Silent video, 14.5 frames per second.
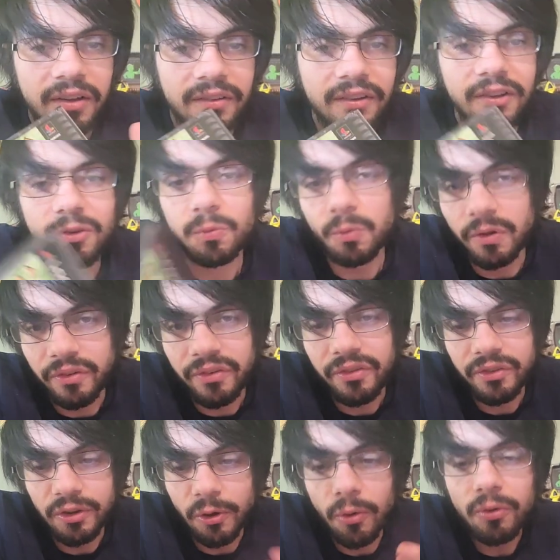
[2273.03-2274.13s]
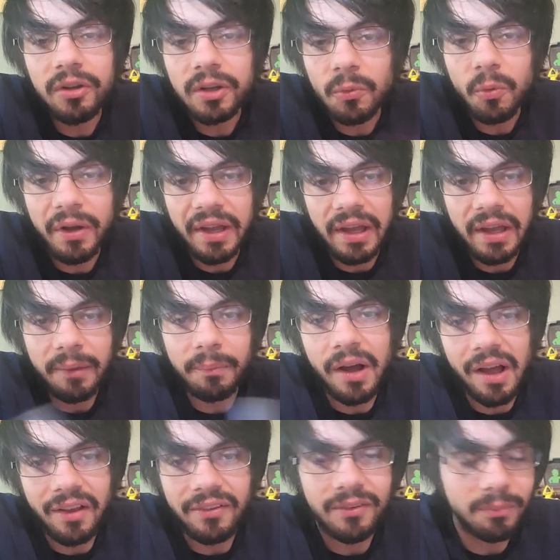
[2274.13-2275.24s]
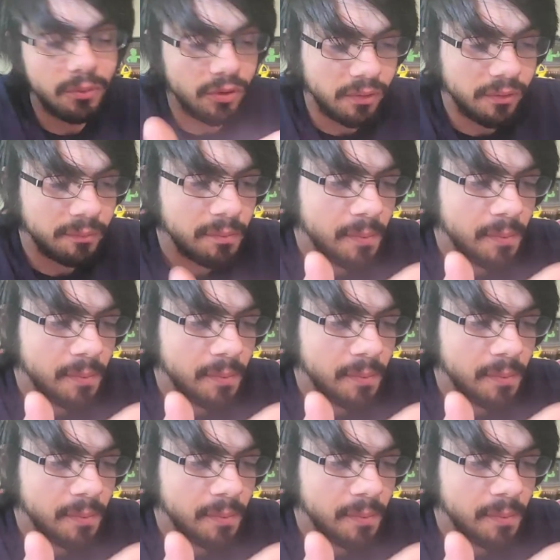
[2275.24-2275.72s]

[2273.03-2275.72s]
this was the only way possible to